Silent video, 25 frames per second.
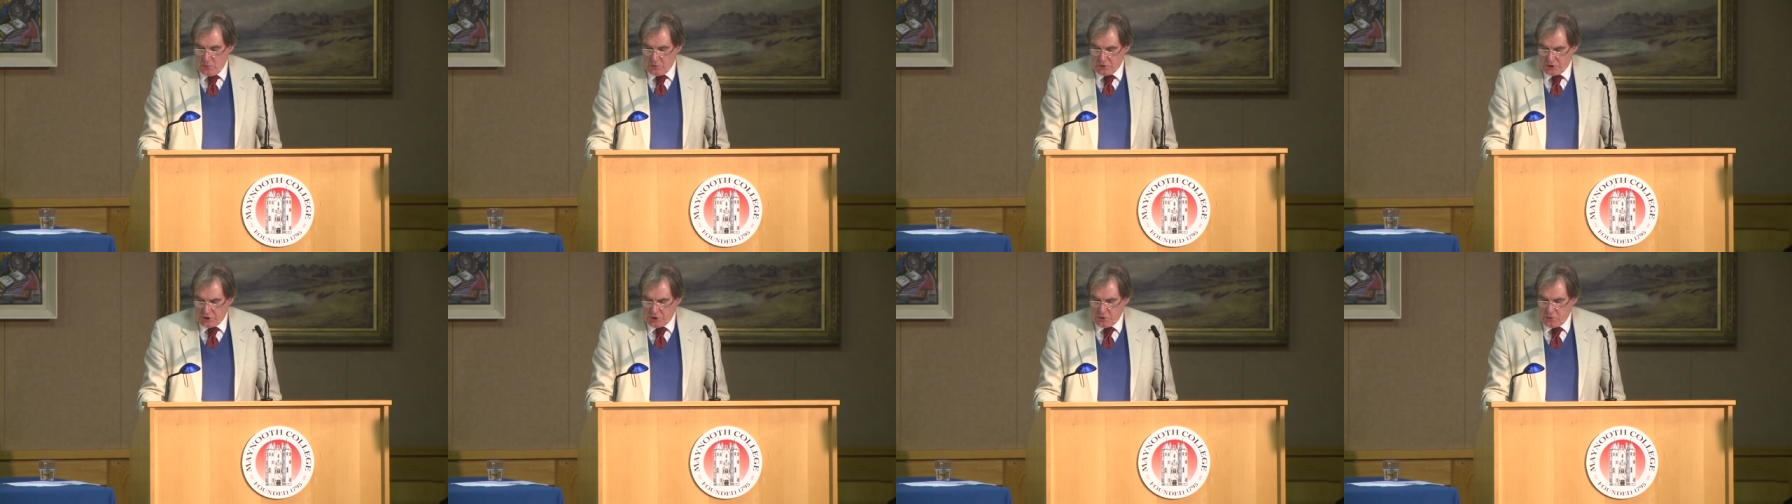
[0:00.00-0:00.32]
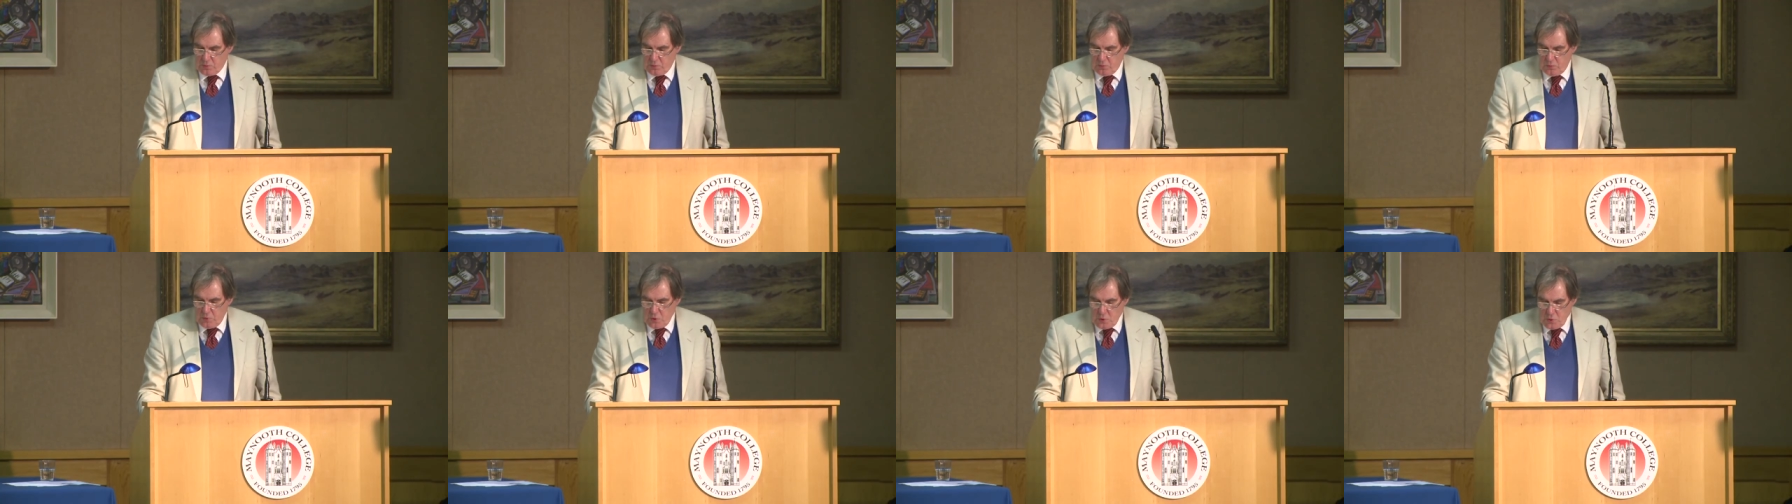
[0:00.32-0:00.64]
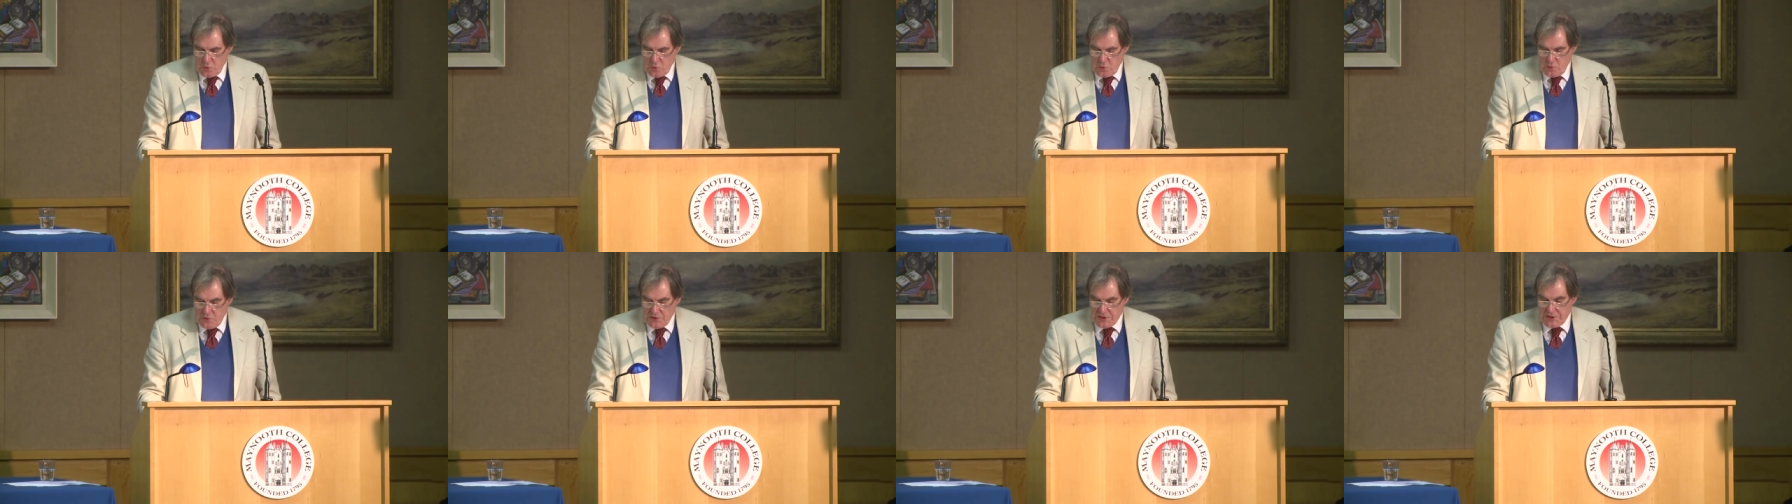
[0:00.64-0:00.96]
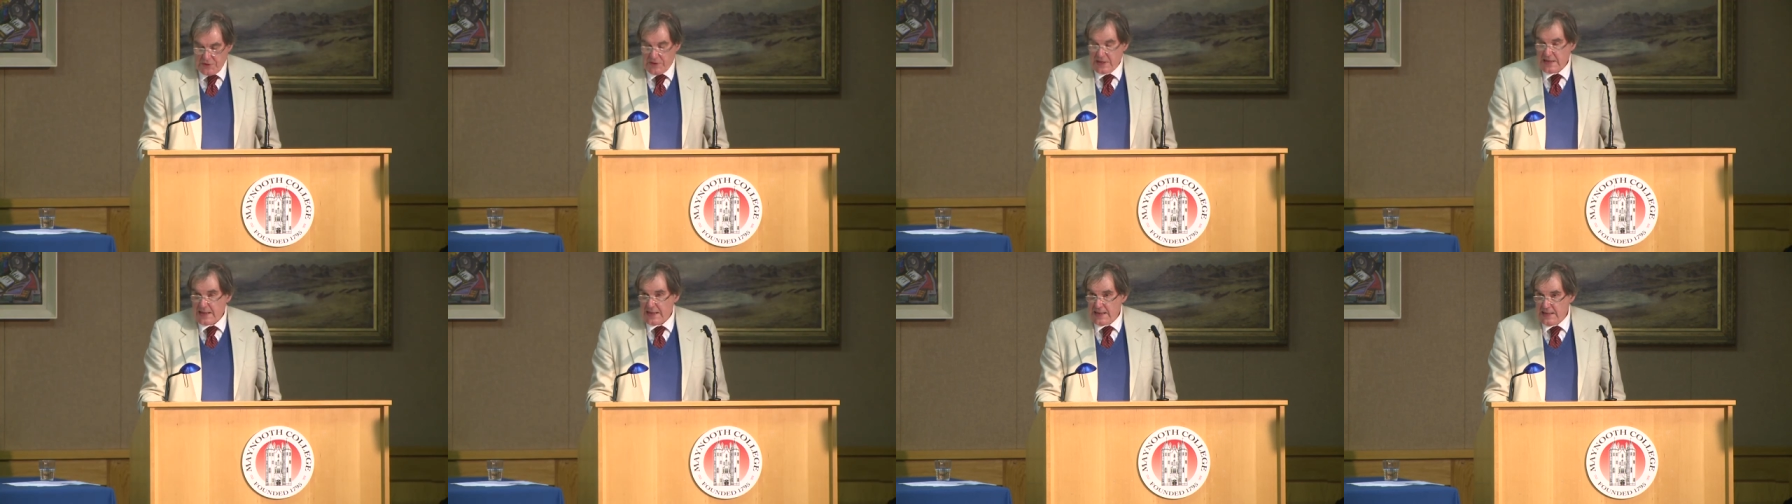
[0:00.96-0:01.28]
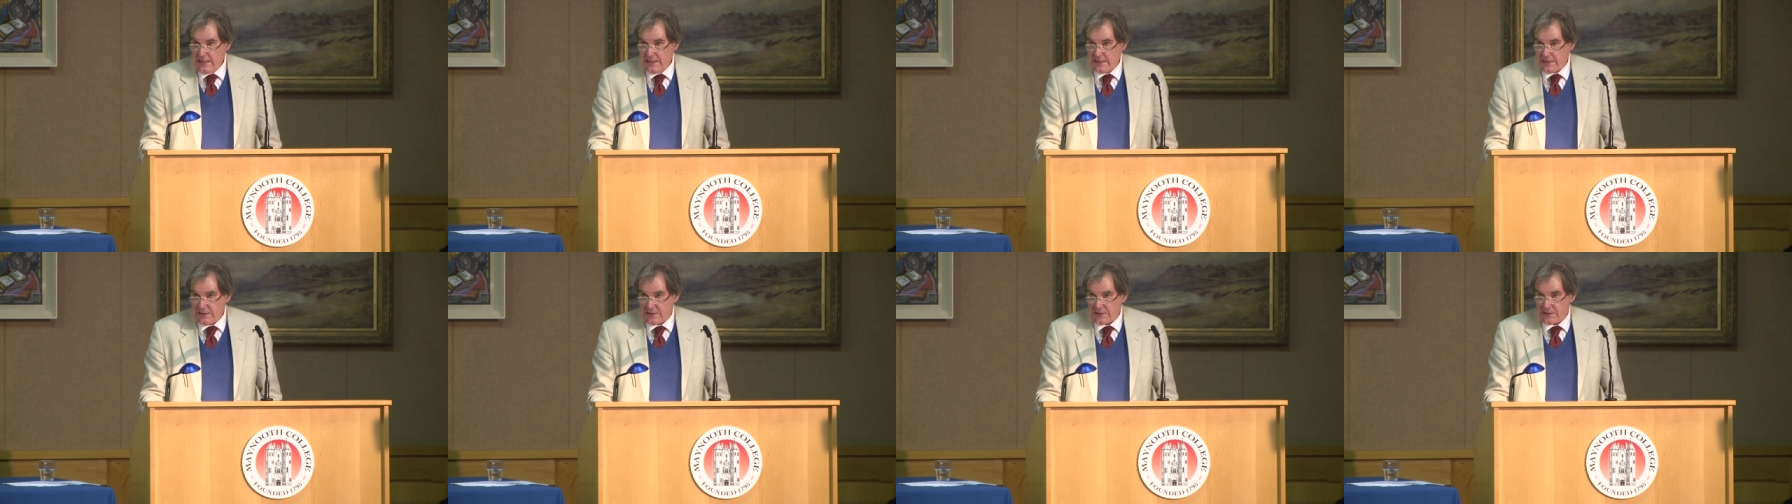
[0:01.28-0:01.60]
should wound the
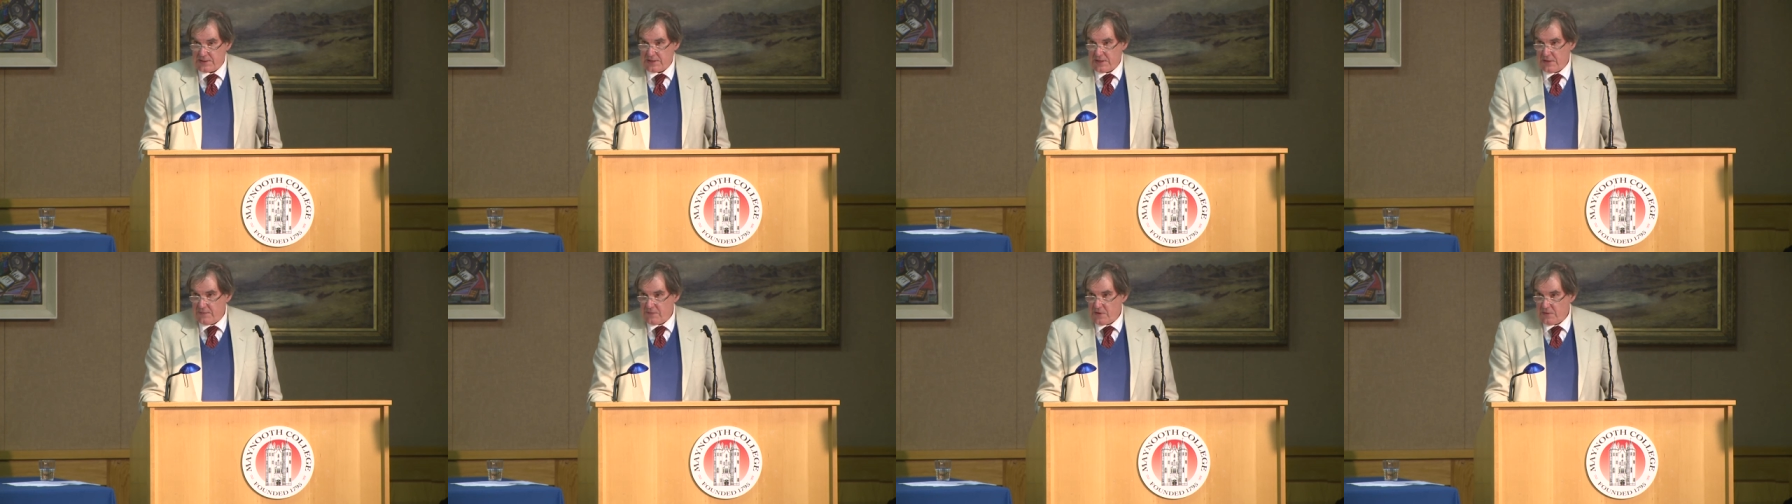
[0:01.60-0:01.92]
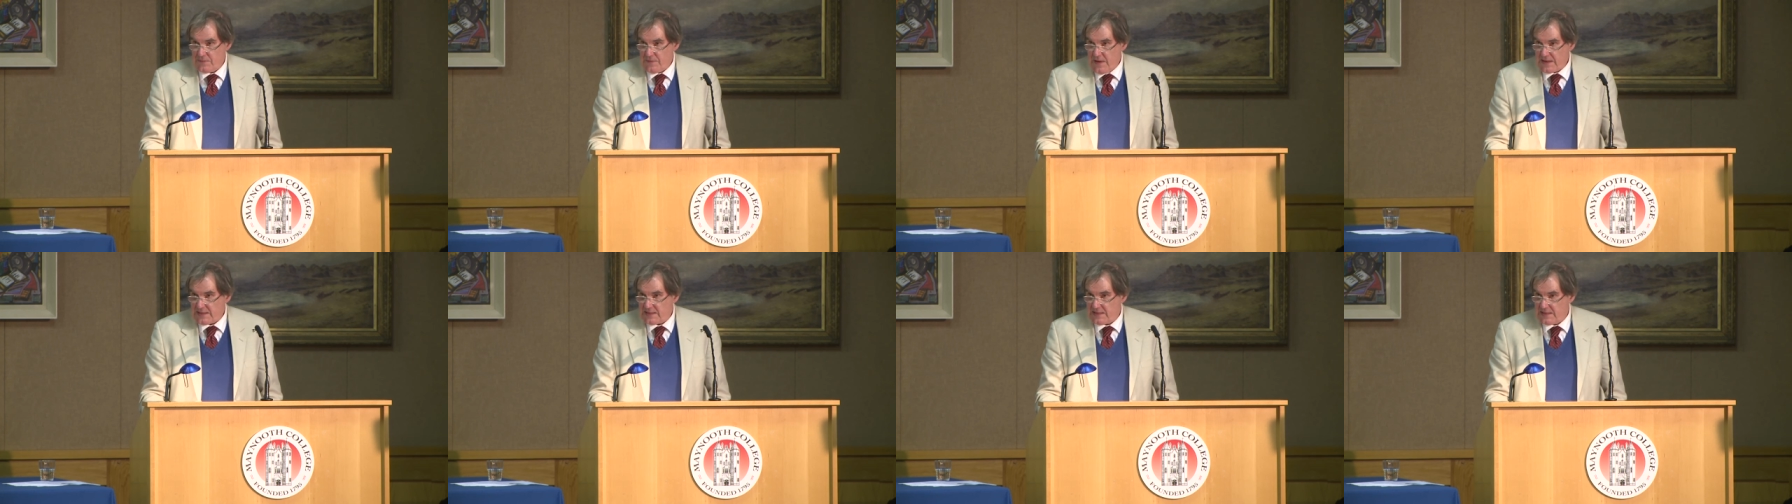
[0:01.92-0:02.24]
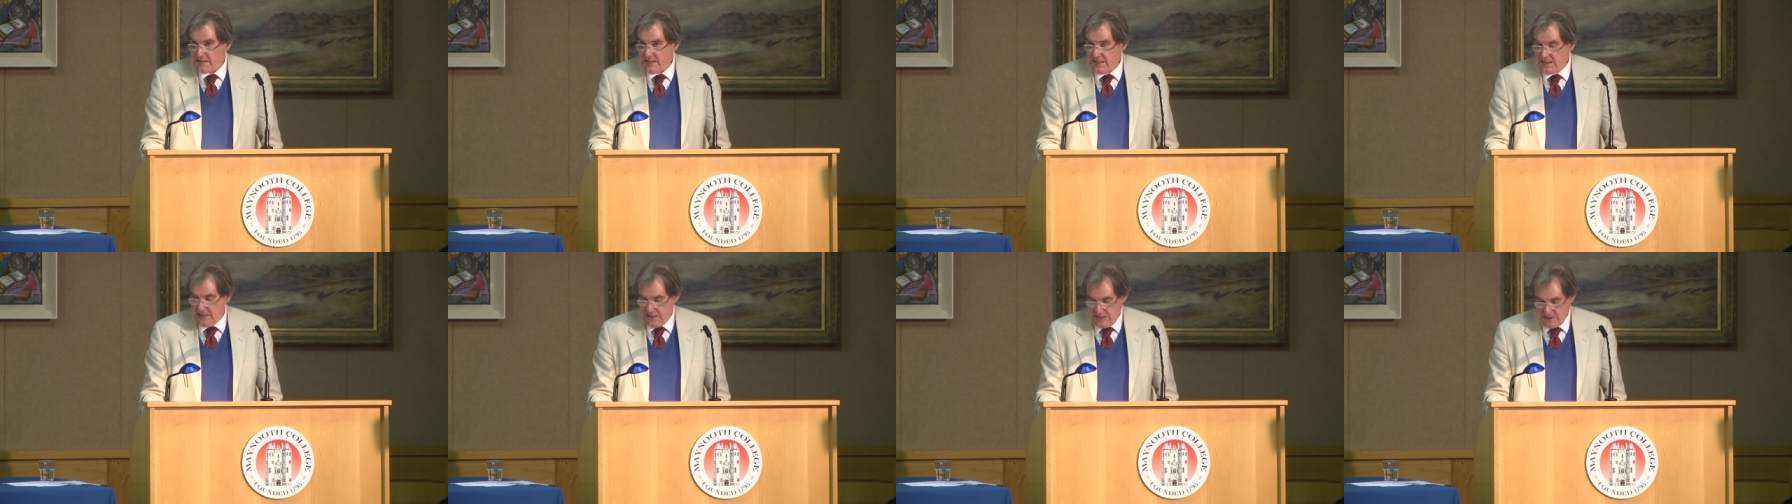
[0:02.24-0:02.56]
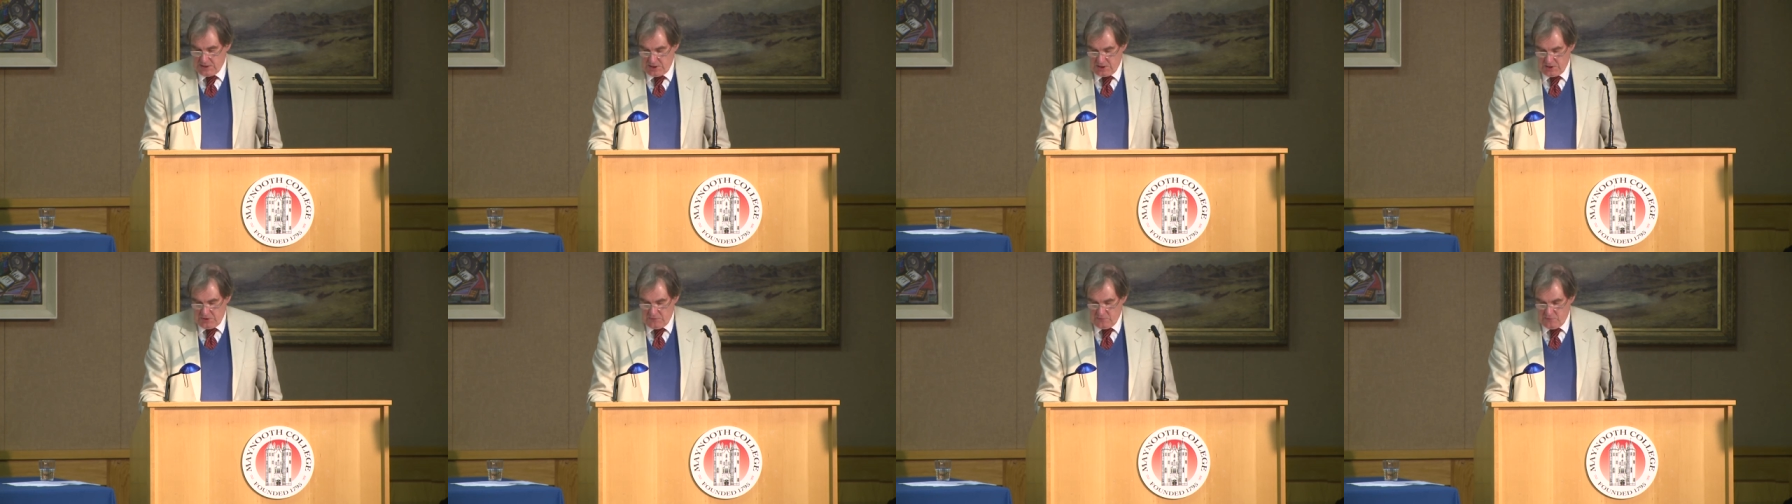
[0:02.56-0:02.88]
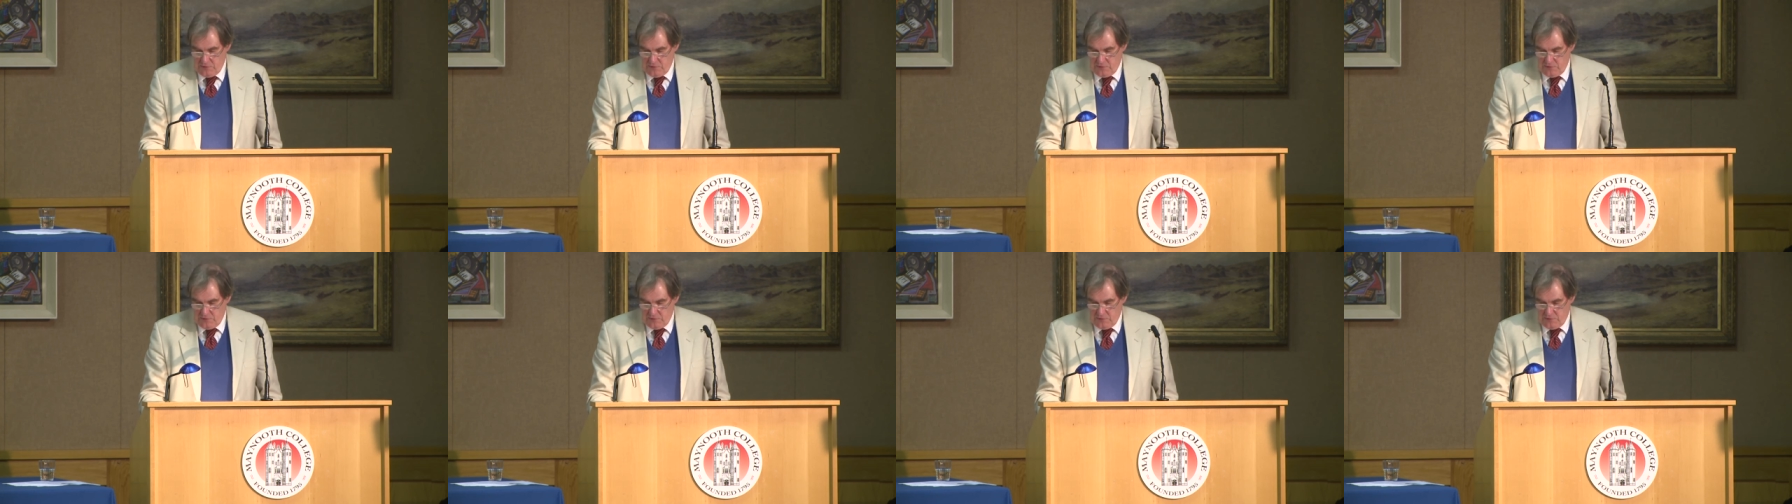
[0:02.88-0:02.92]
ears of the fastidious